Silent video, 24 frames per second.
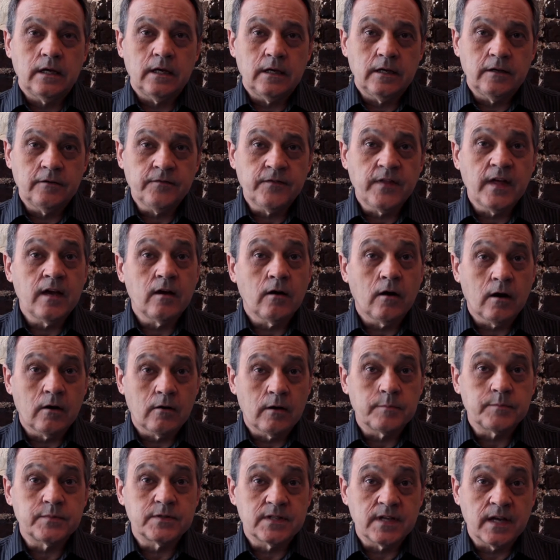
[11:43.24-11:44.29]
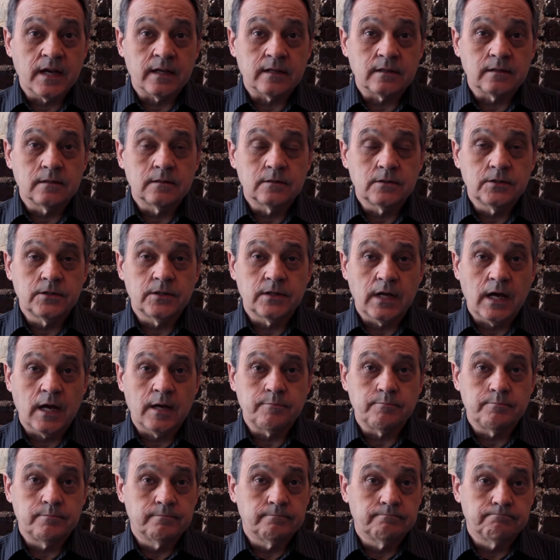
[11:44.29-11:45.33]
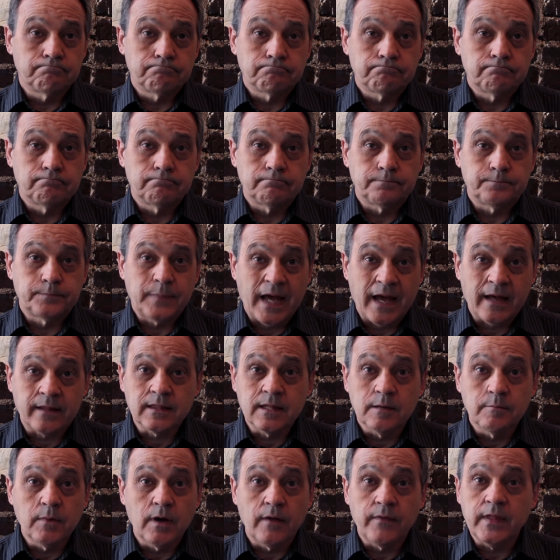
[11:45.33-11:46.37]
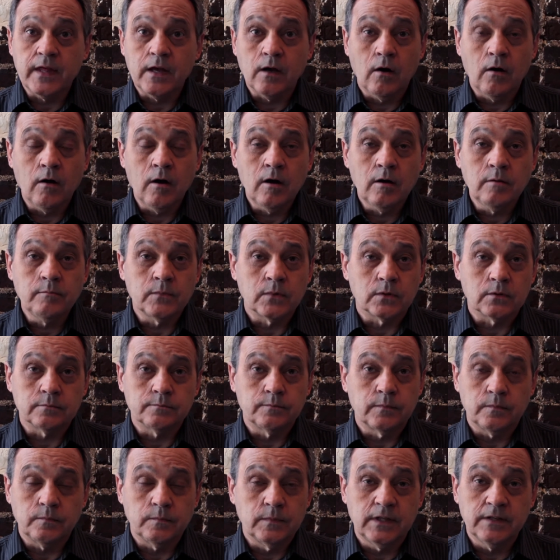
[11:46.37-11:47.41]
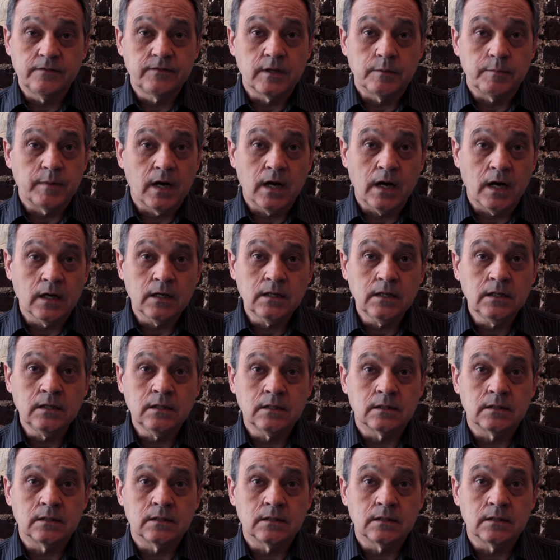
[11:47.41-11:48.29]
If they are upset, should I pat them on the arm or give them a hug?